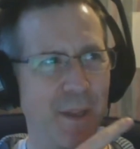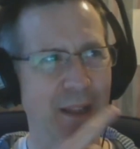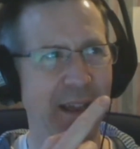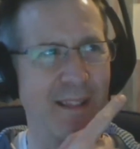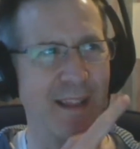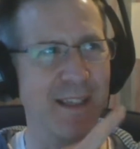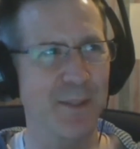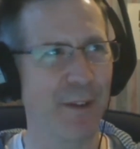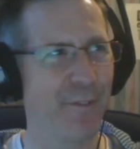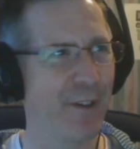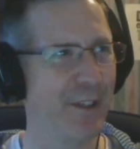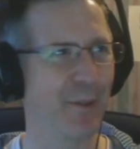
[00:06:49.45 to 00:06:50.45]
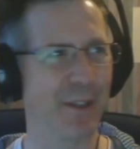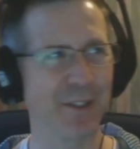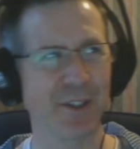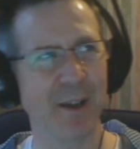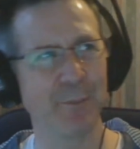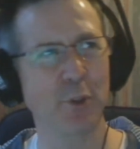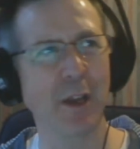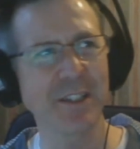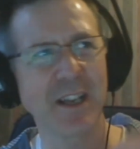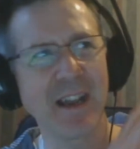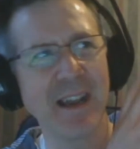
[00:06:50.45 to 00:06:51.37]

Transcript: But that's my first one. So I'm trying to